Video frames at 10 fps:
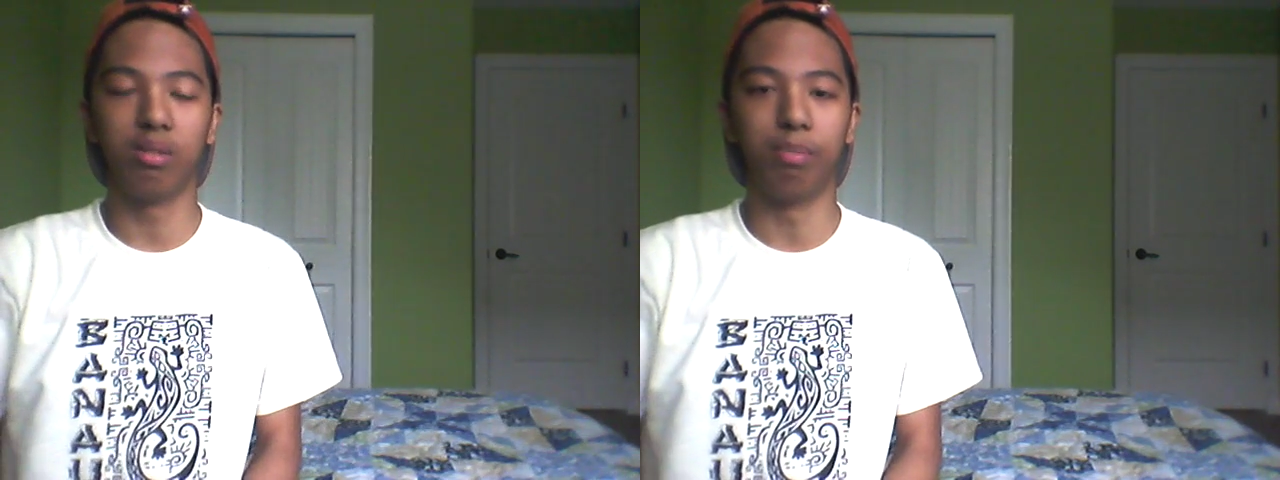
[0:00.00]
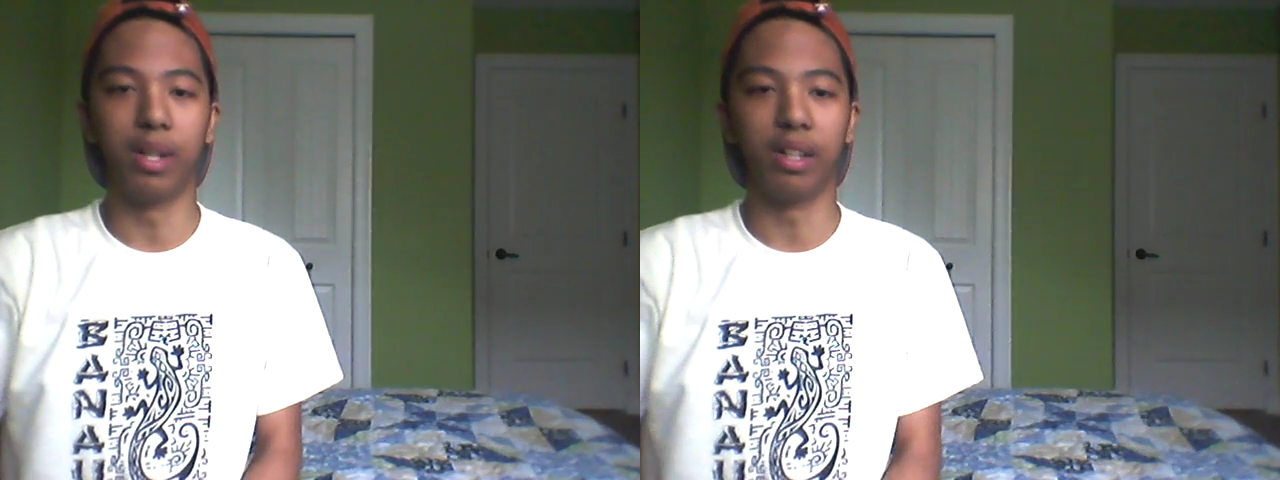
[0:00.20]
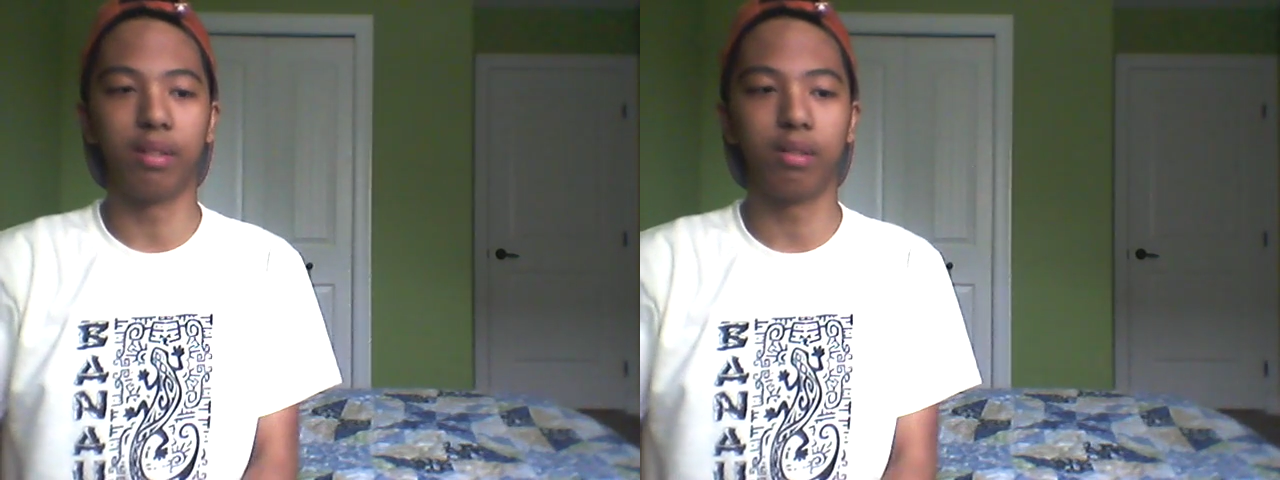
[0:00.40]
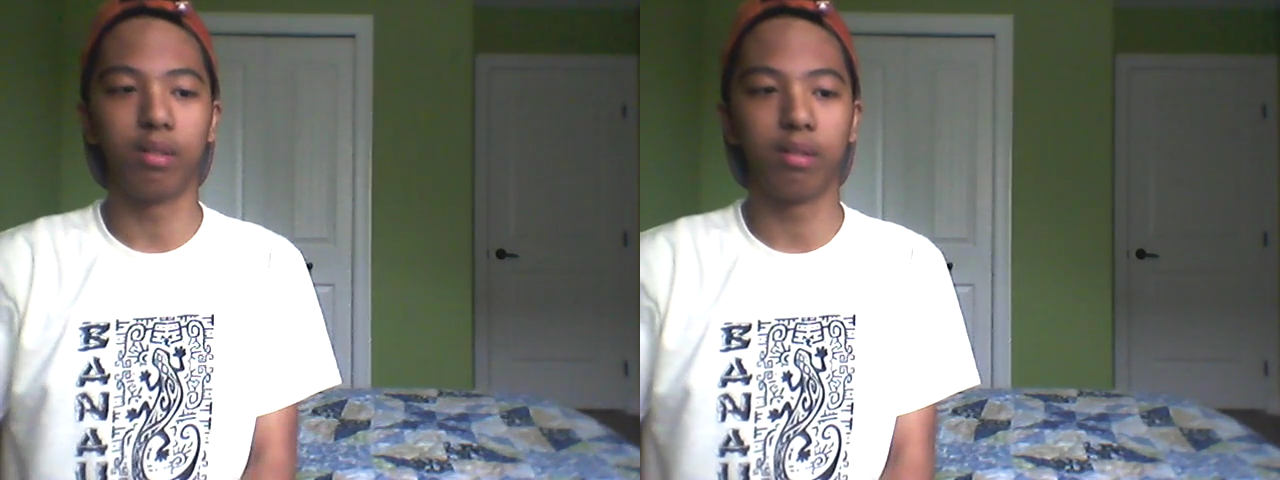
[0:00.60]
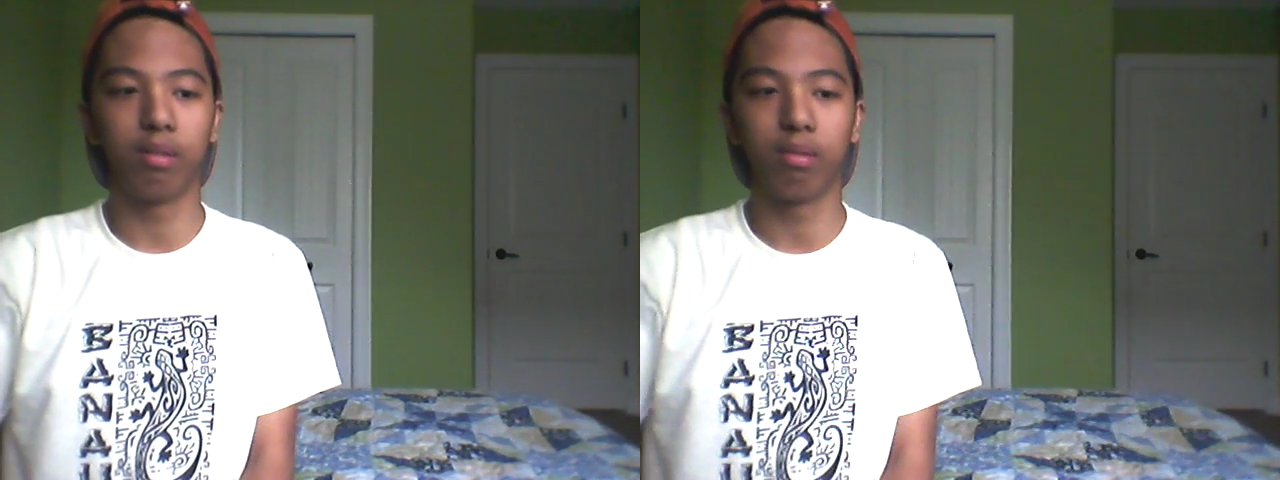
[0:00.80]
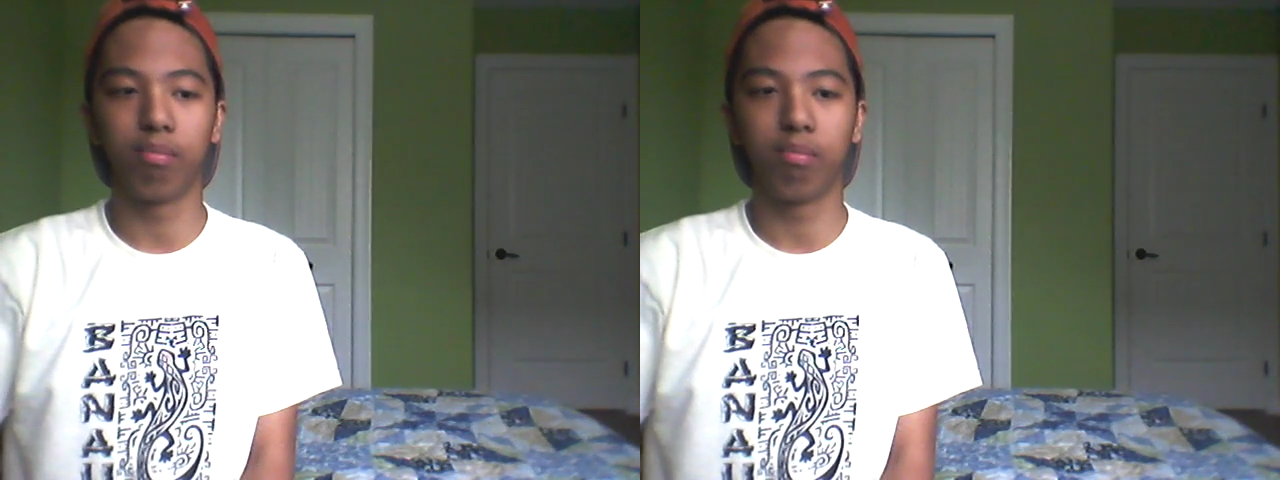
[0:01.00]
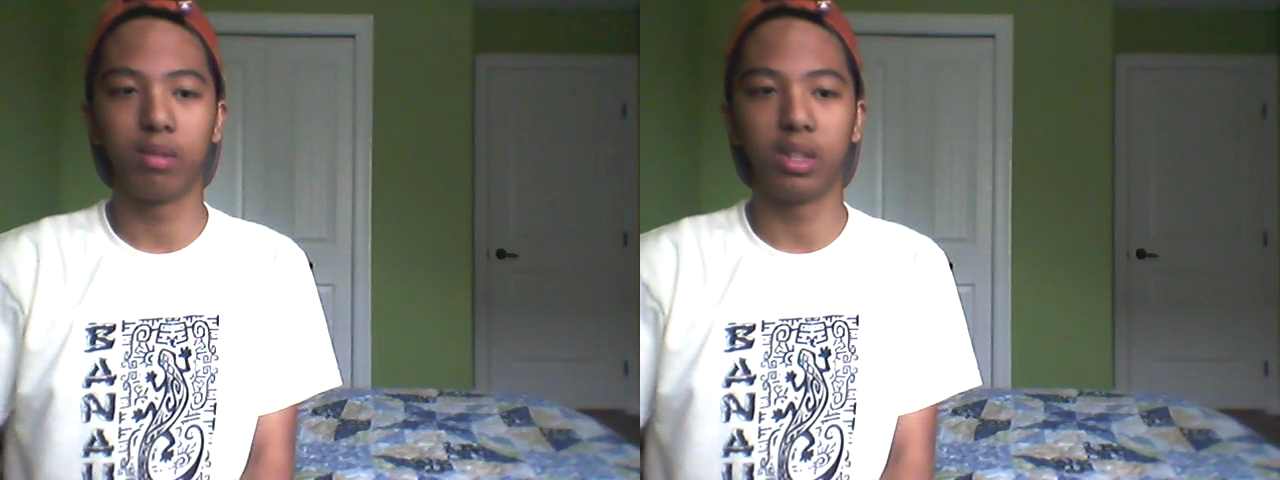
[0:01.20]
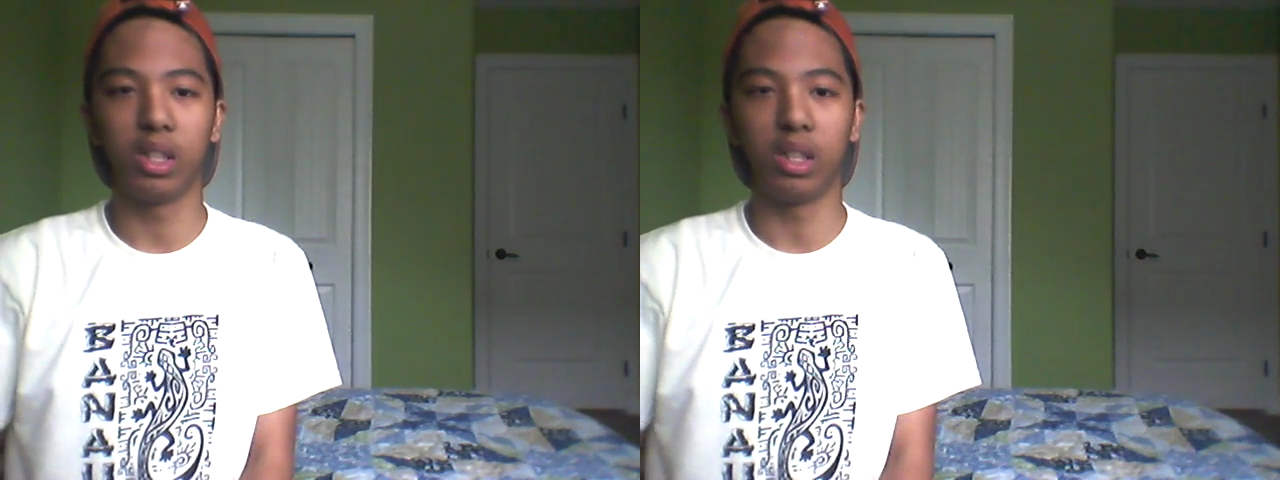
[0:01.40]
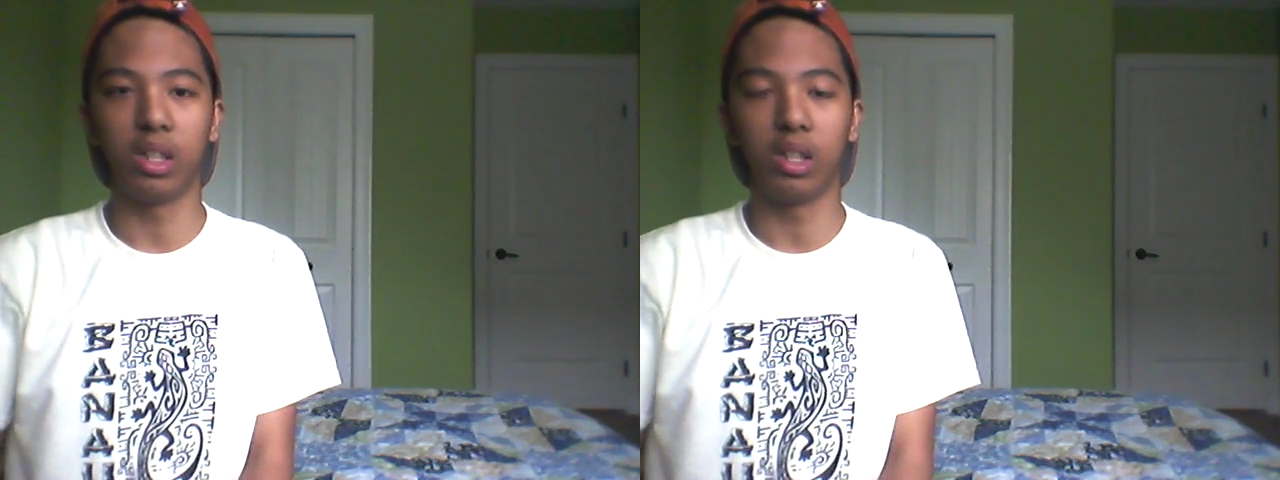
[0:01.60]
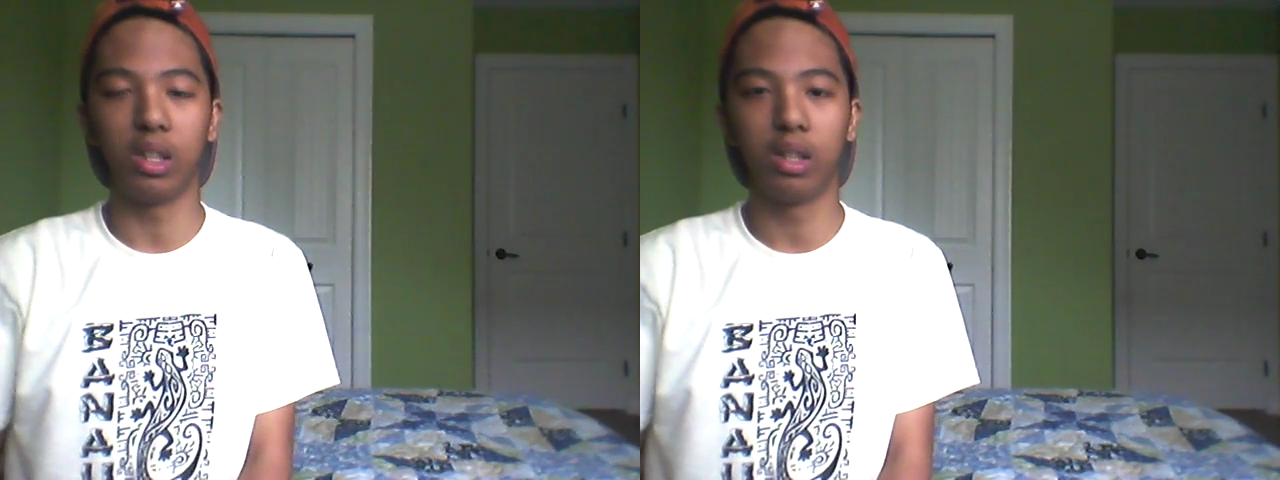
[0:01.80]
but see,
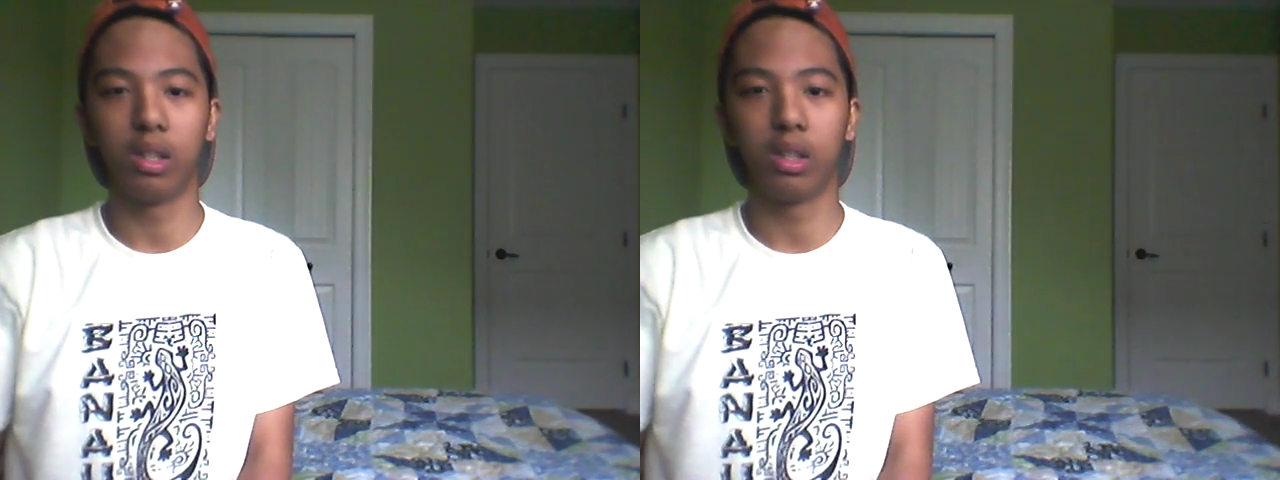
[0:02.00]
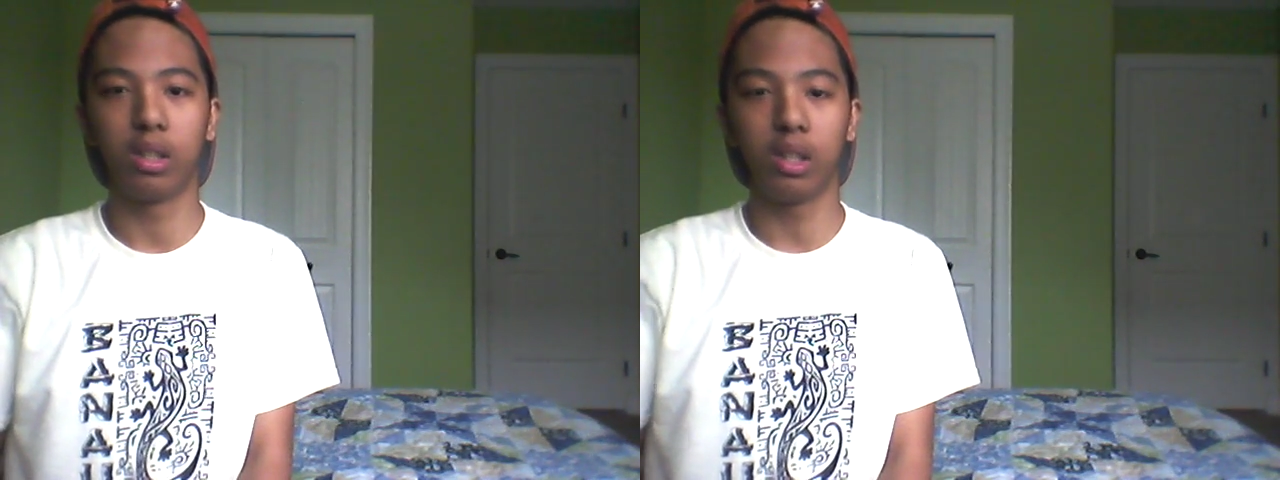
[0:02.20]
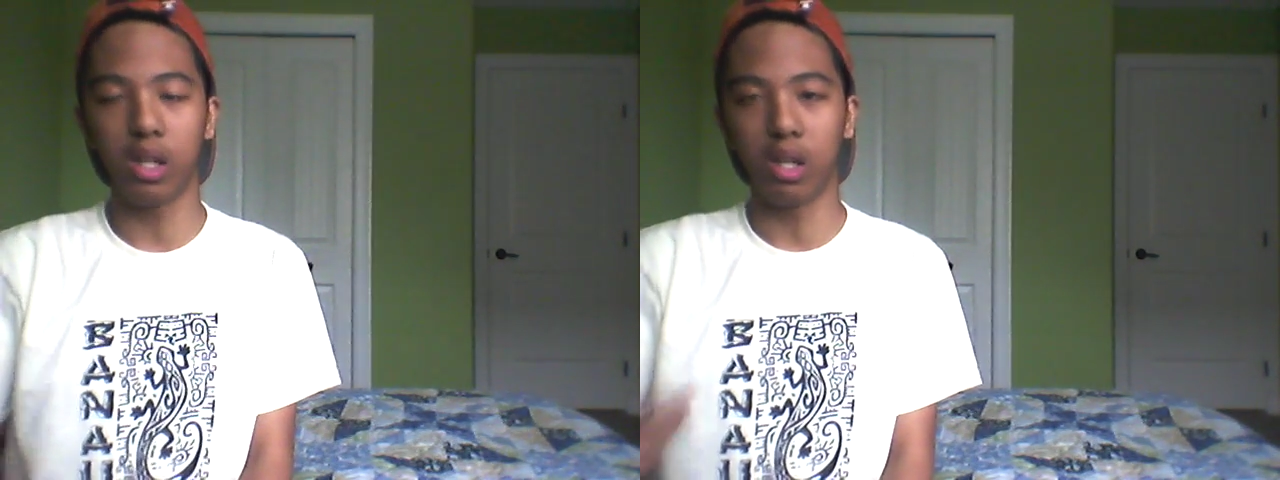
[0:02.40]
yeah.